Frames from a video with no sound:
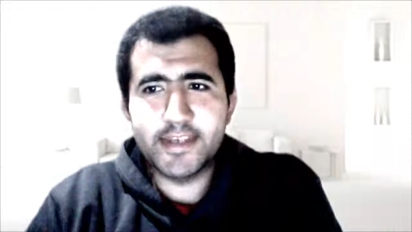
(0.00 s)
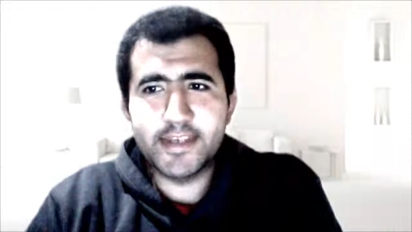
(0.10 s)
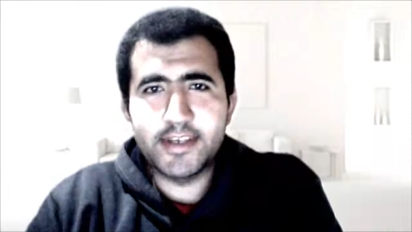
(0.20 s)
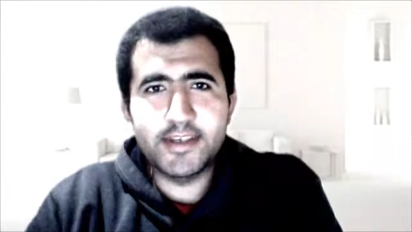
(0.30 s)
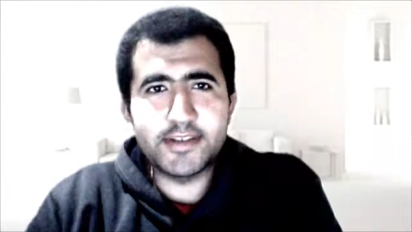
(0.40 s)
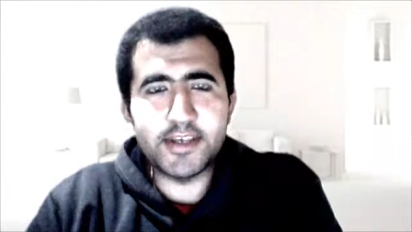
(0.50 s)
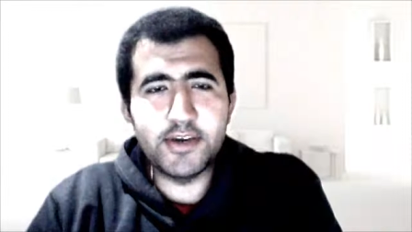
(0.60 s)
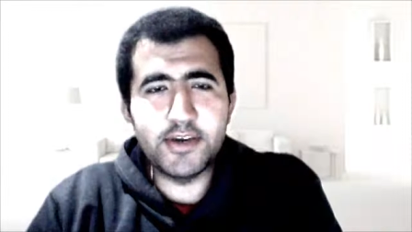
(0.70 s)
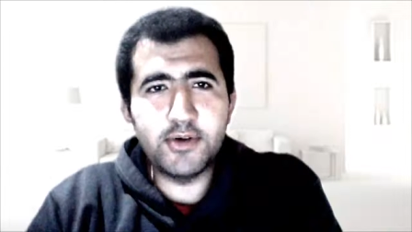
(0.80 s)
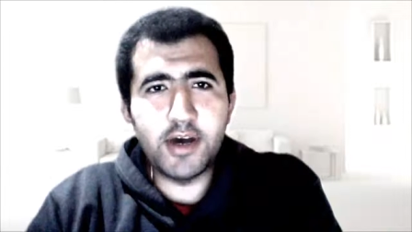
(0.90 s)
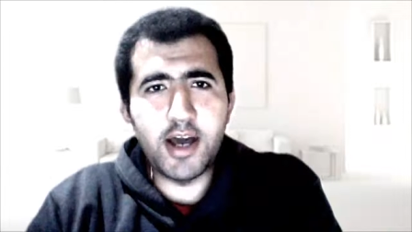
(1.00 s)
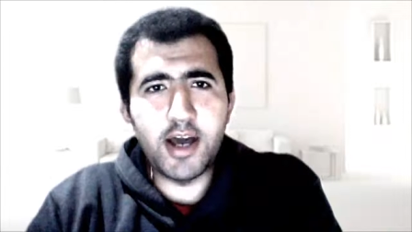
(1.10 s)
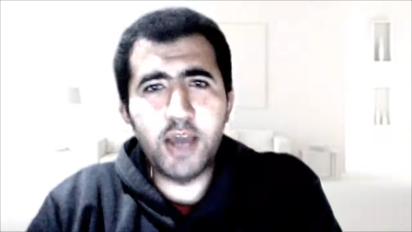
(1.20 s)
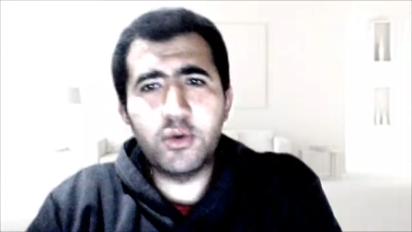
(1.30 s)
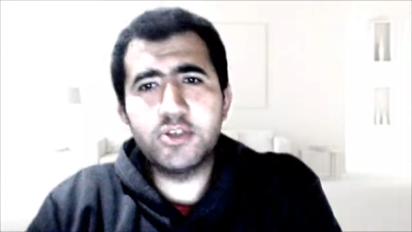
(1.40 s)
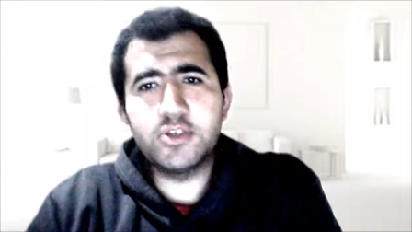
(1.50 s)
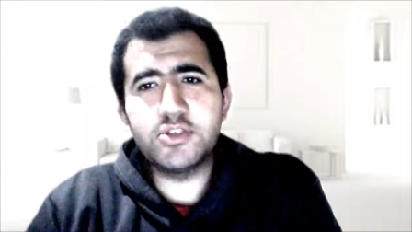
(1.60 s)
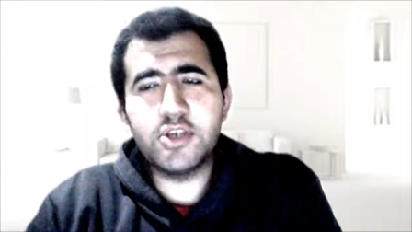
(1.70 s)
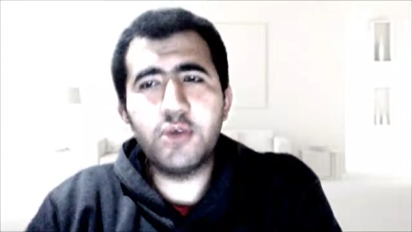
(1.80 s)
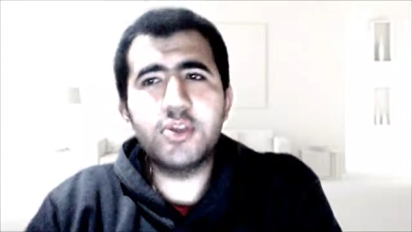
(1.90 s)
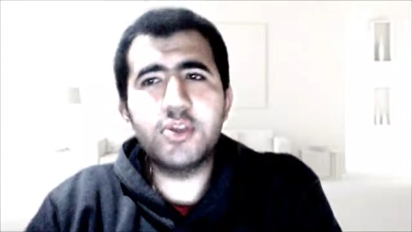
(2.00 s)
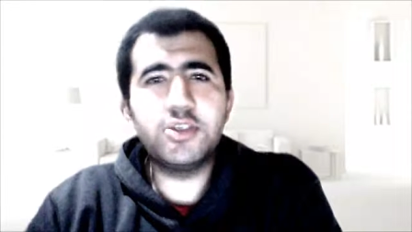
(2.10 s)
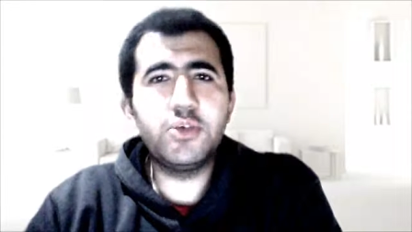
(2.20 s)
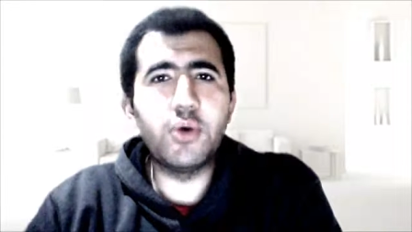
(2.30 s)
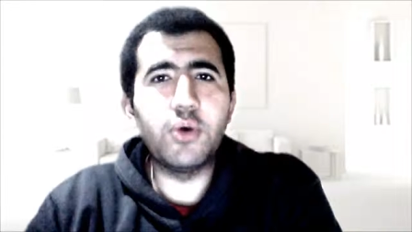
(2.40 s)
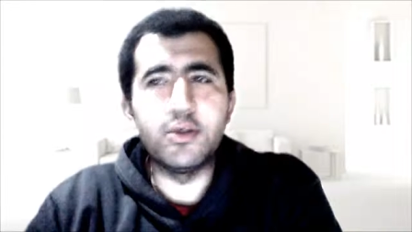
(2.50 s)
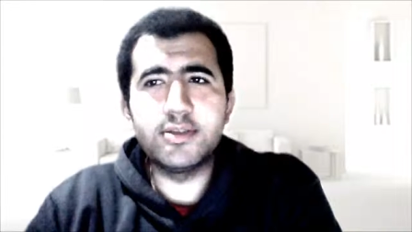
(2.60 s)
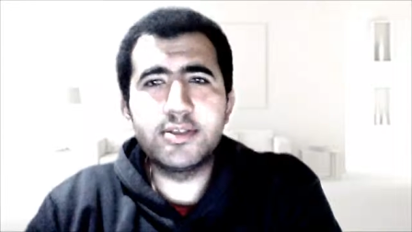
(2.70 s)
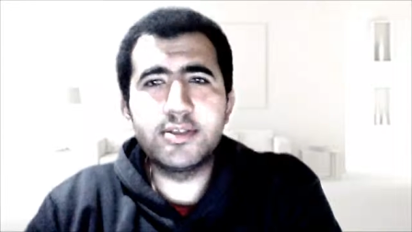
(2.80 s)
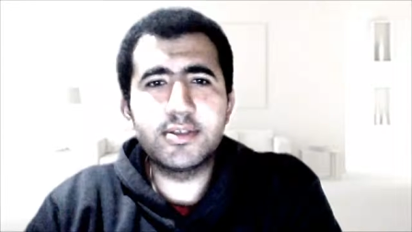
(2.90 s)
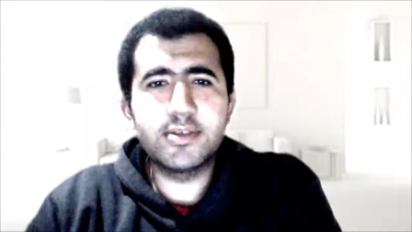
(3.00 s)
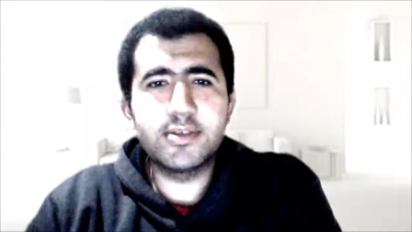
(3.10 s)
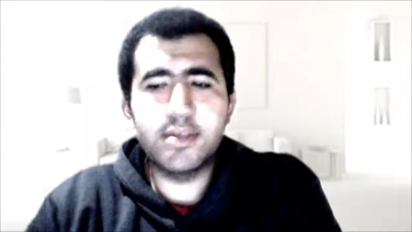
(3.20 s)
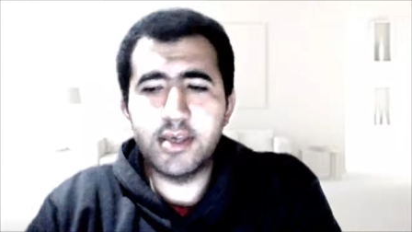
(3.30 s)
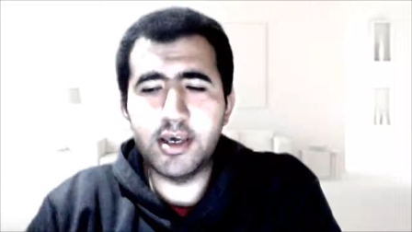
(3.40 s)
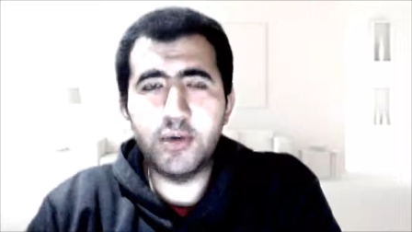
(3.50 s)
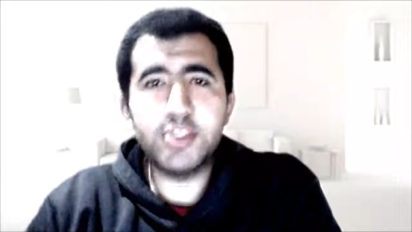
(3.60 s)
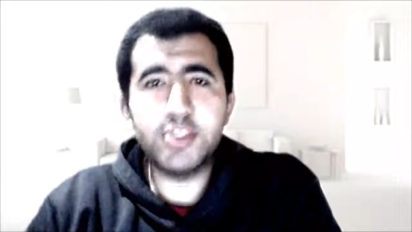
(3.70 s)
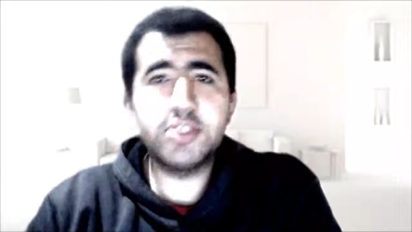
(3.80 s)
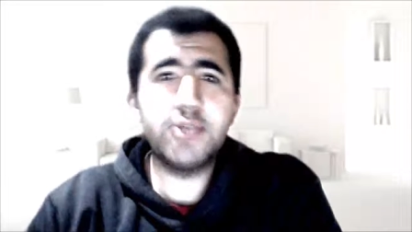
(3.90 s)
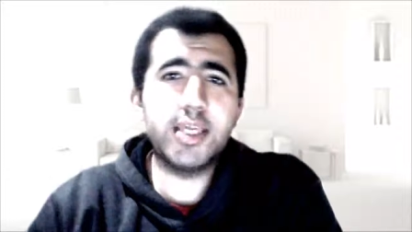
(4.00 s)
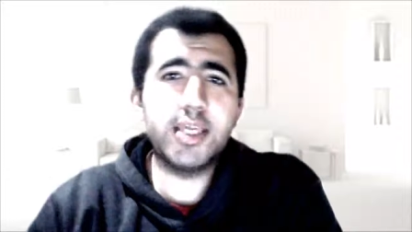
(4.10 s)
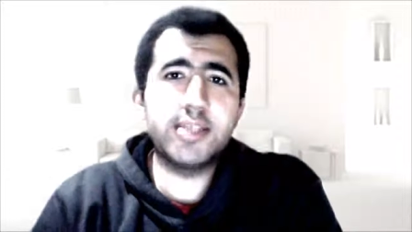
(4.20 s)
So uh, I want to know what do you want? Uh, what do you need?